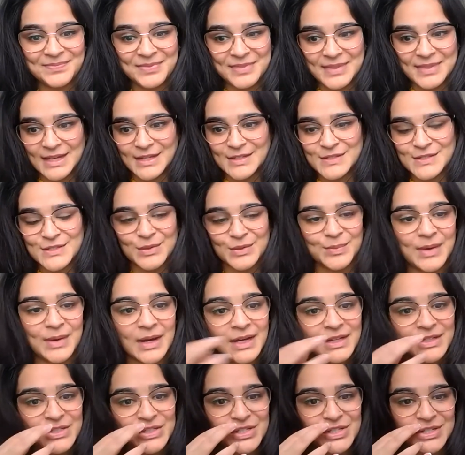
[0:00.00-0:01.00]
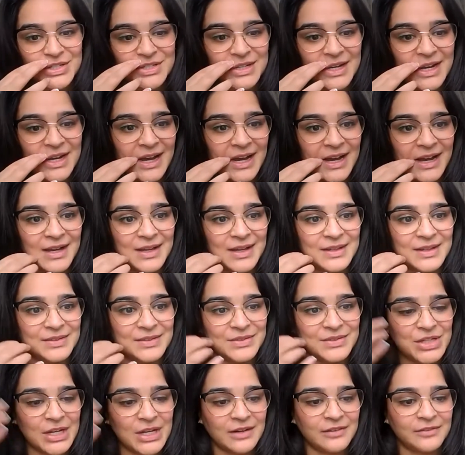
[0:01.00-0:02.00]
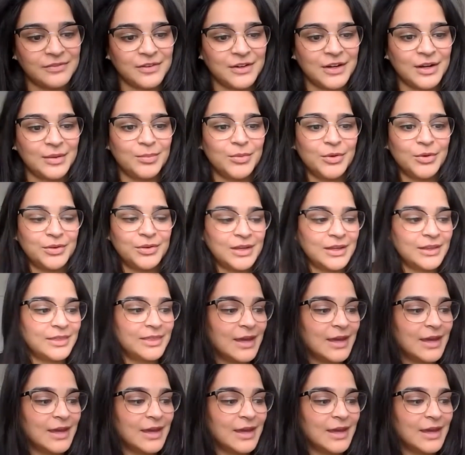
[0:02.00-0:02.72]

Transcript: Thanks so much, Jennefer and Mohy.